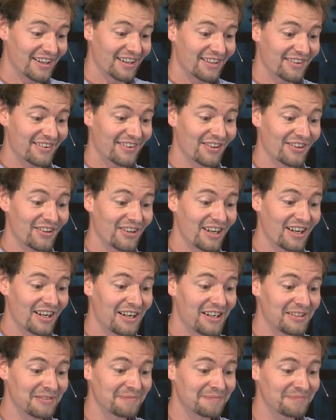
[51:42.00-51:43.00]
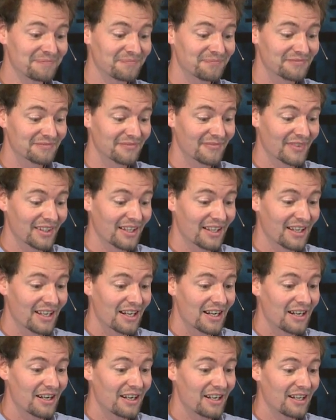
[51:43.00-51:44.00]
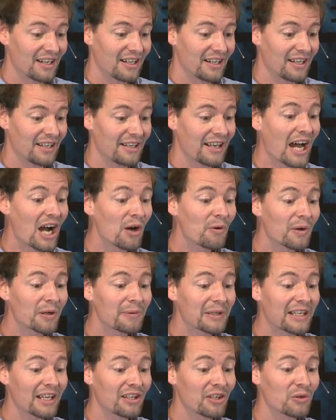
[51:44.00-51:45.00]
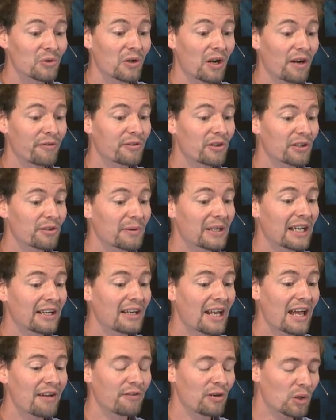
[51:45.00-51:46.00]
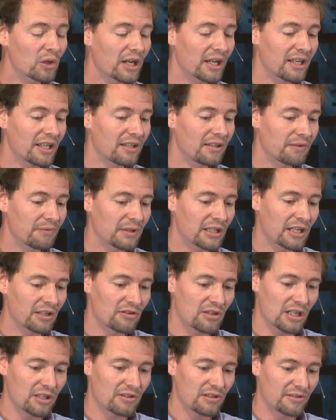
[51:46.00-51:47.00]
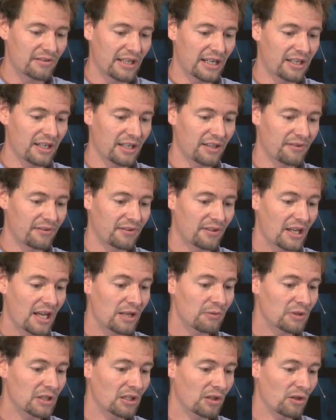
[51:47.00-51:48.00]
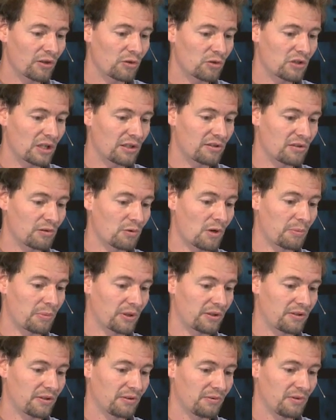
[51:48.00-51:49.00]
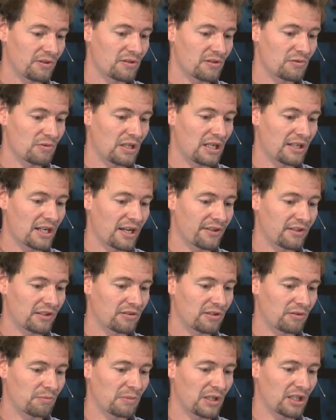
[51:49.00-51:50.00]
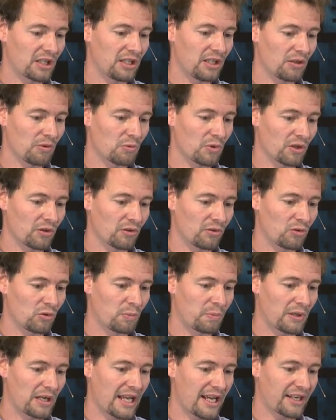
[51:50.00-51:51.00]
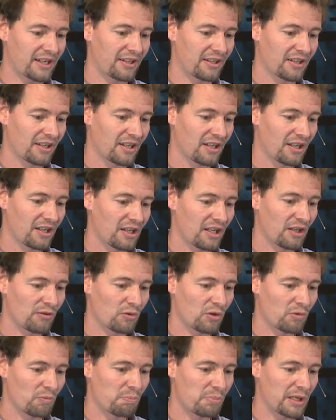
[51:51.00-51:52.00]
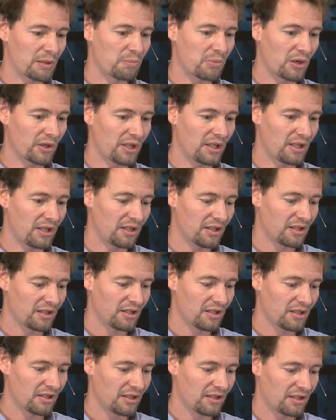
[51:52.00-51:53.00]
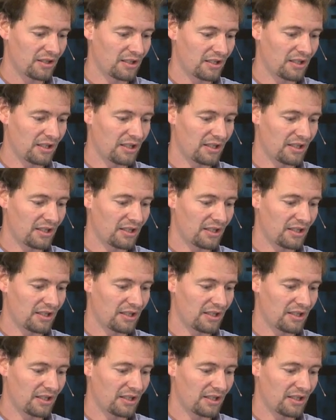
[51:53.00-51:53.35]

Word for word: so. Um, now what we can do, of course, we can have a look at it. We can change the staircase, and we can also change the robot, which is really nice. I just make here one super leg and one big body, and